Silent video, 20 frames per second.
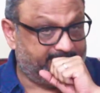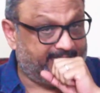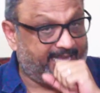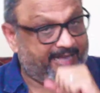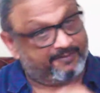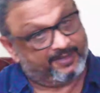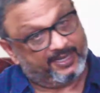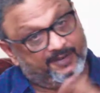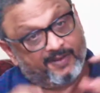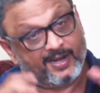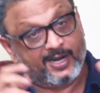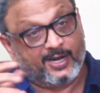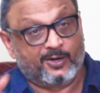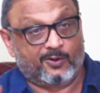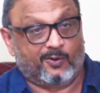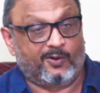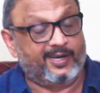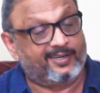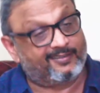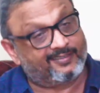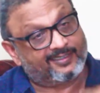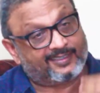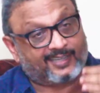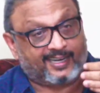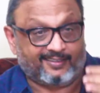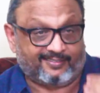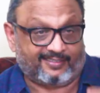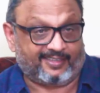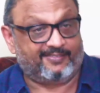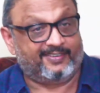Everyone knows it's a
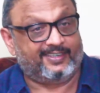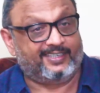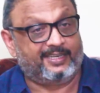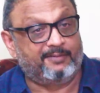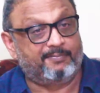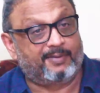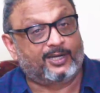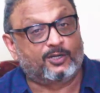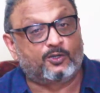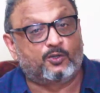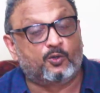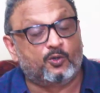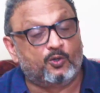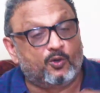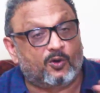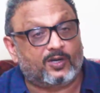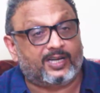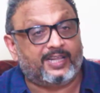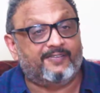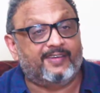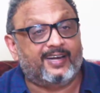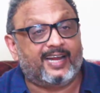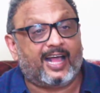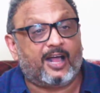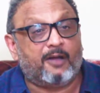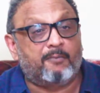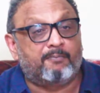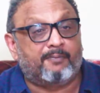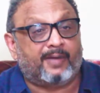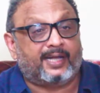370, but do not even
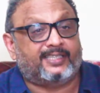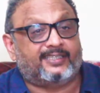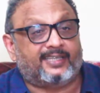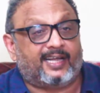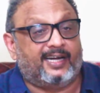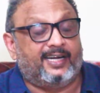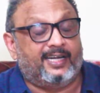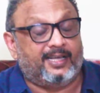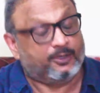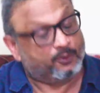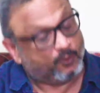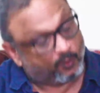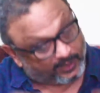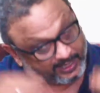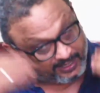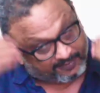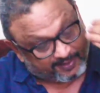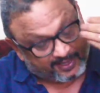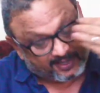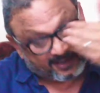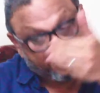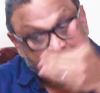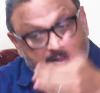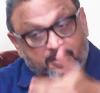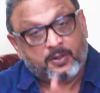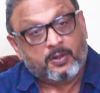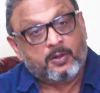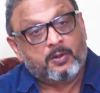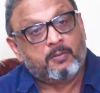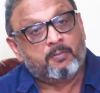have much idea, not even
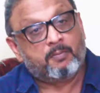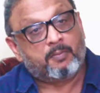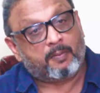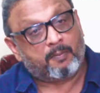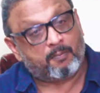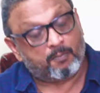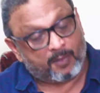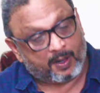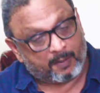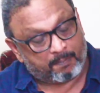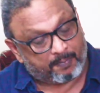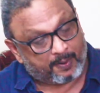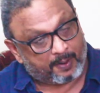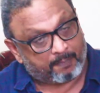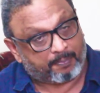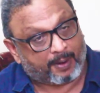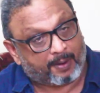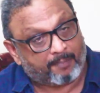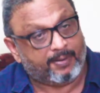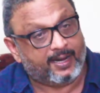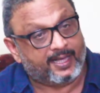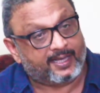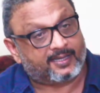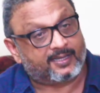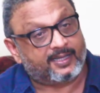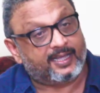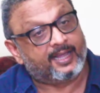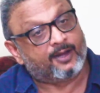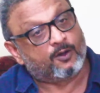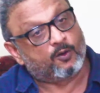public,
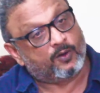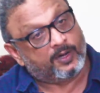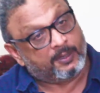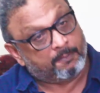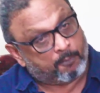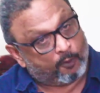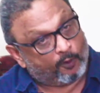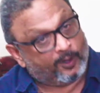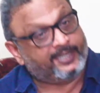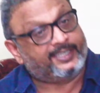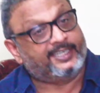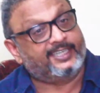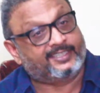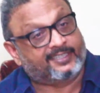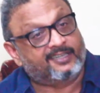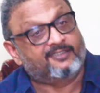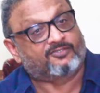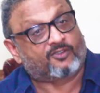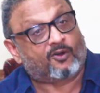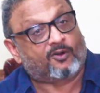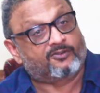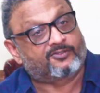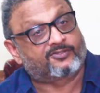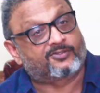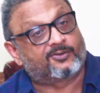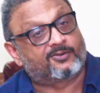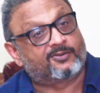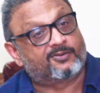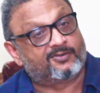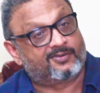including politicians
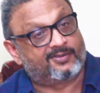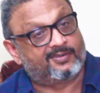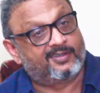also.